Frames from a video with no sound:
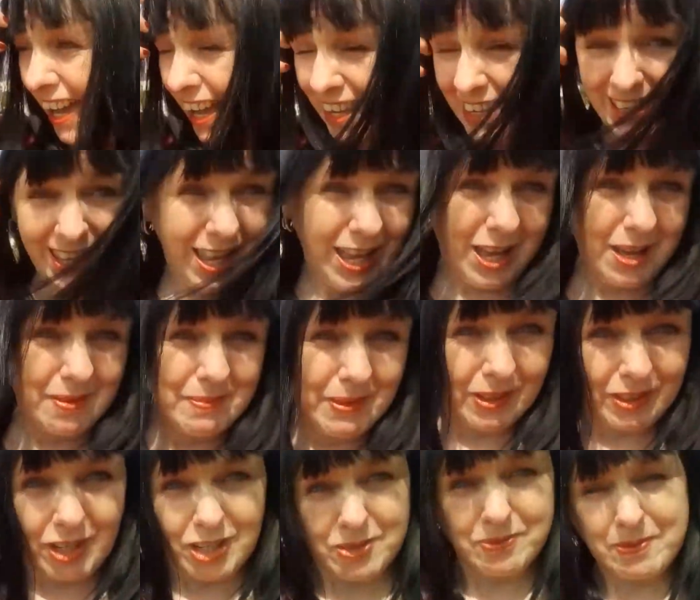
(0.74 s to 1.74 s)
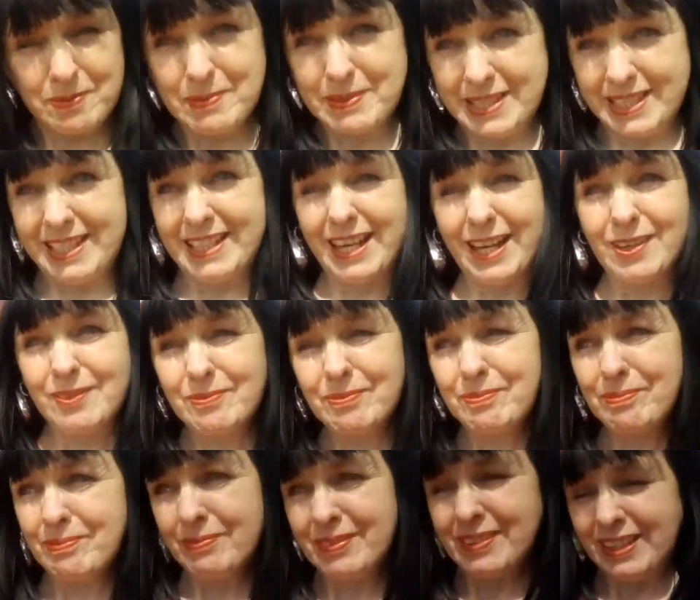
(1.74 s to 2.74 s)
I'm across from Marina
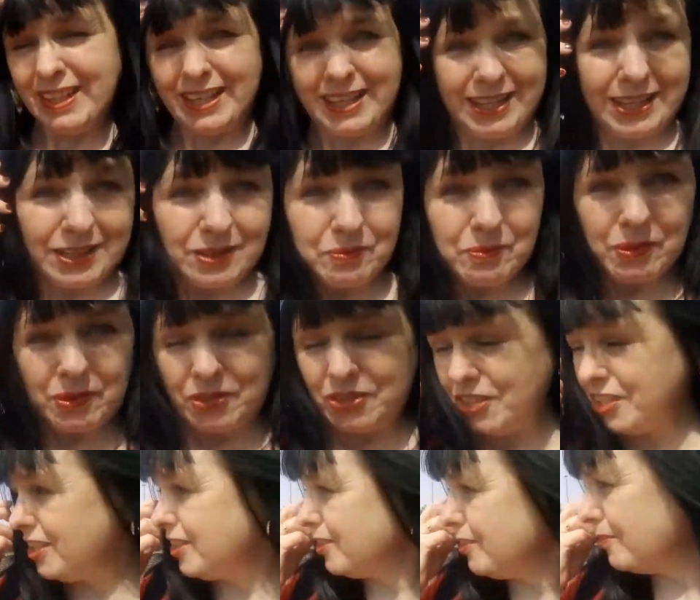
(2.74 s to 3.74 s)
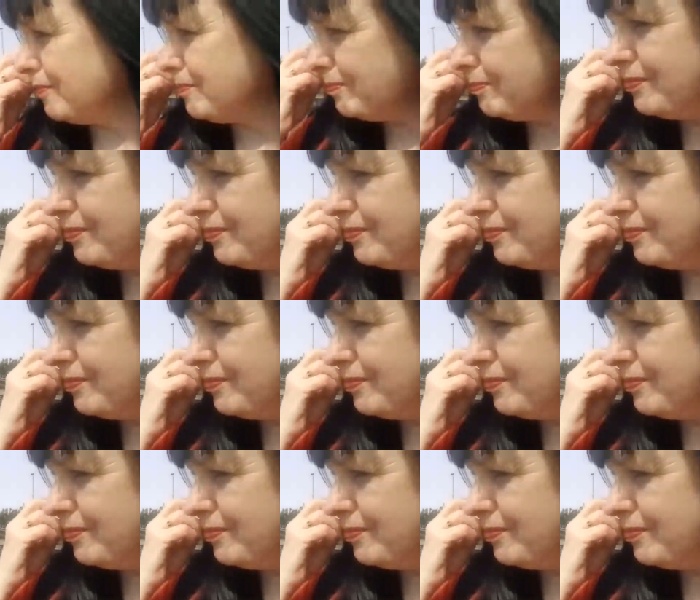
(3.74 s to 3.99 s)
in Waterloo.